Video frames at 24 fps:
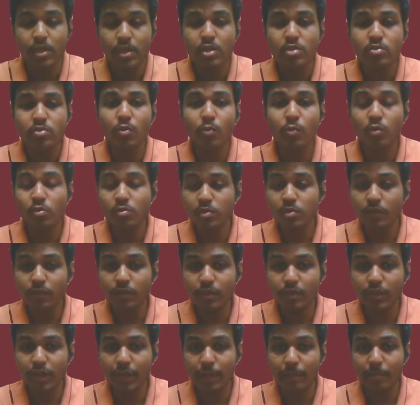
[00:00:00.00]
So most of the
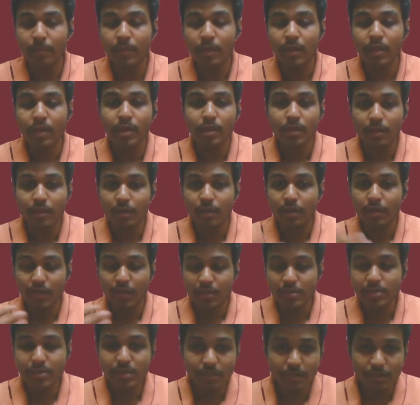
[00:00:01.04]
time, the
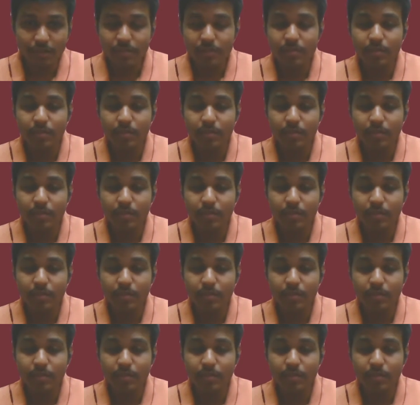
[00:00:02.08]
consultants,